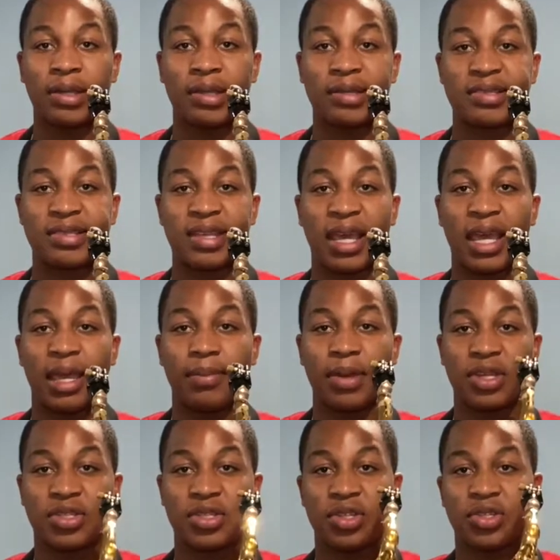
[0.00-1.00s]
the same
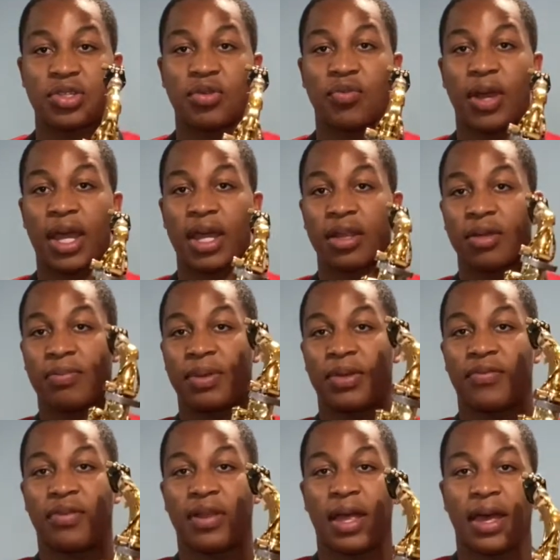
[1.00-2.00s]
as just the regular B
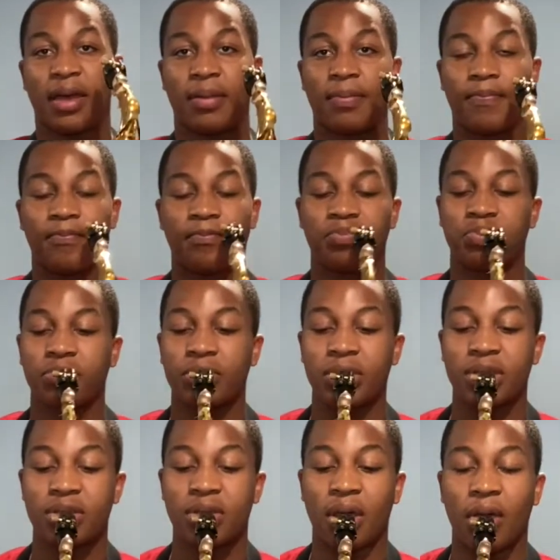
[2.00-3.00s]
flat.
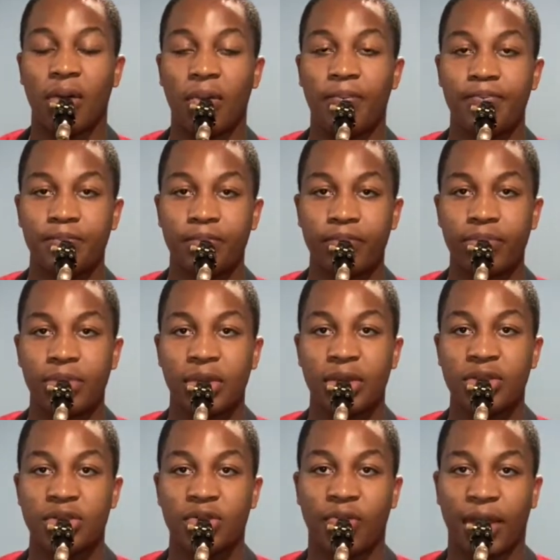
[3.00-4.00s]
So
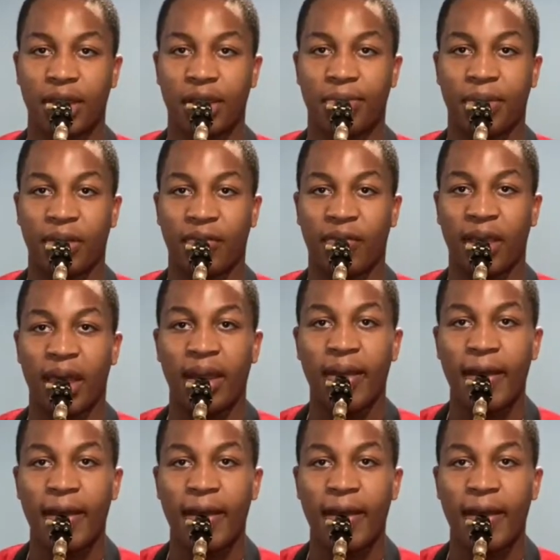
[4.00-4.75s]
here's a regular B flat.